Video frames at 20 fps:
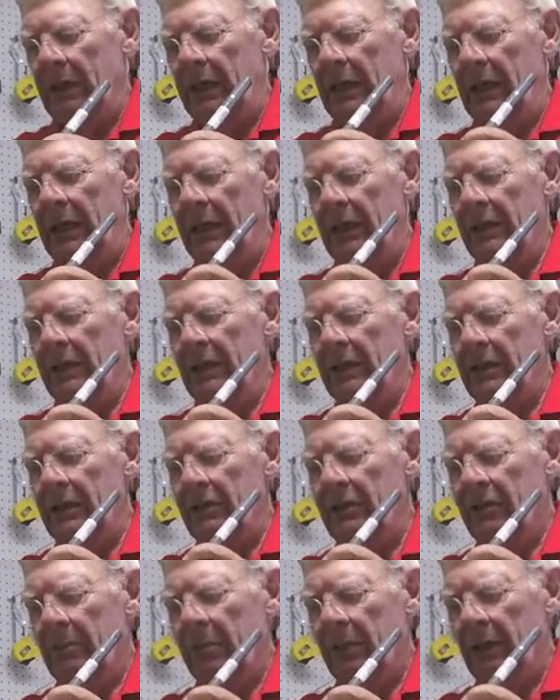and the
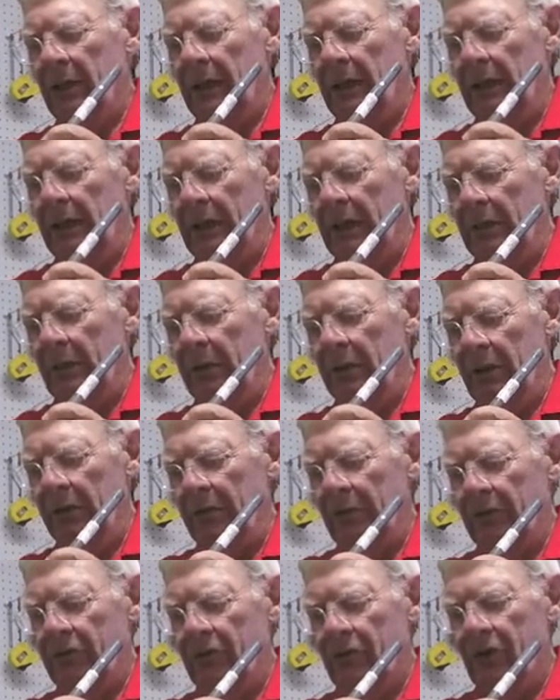spine alignment of
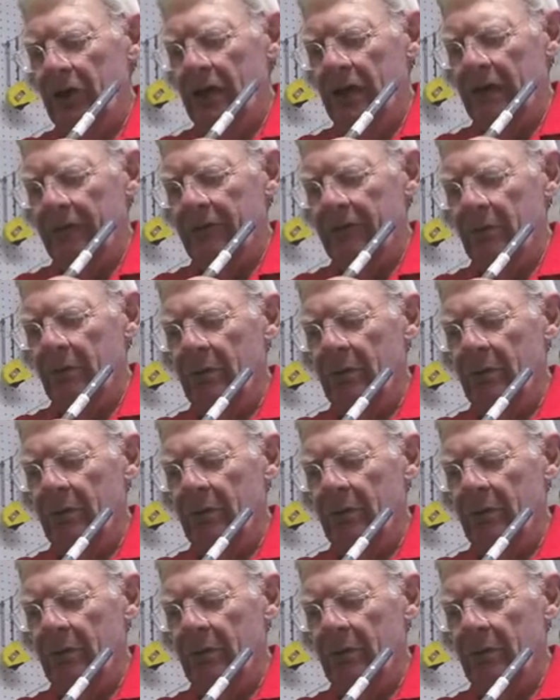the shaft